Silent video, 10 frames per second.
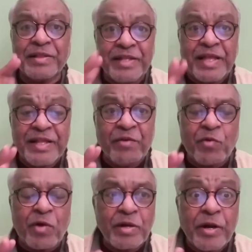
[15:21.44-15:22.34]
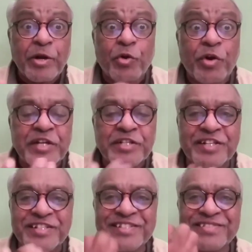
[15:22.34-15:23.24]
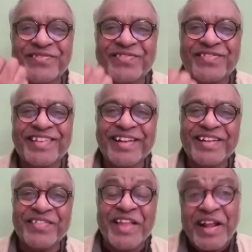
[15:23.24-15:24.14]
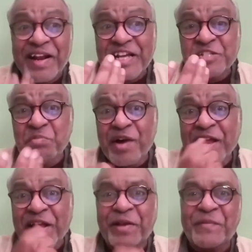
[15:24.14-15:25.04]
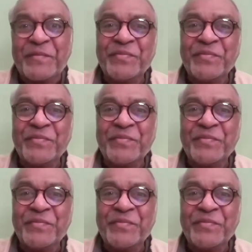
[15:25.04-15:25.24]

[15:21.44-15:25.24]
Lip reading: Then they want donations. They raise money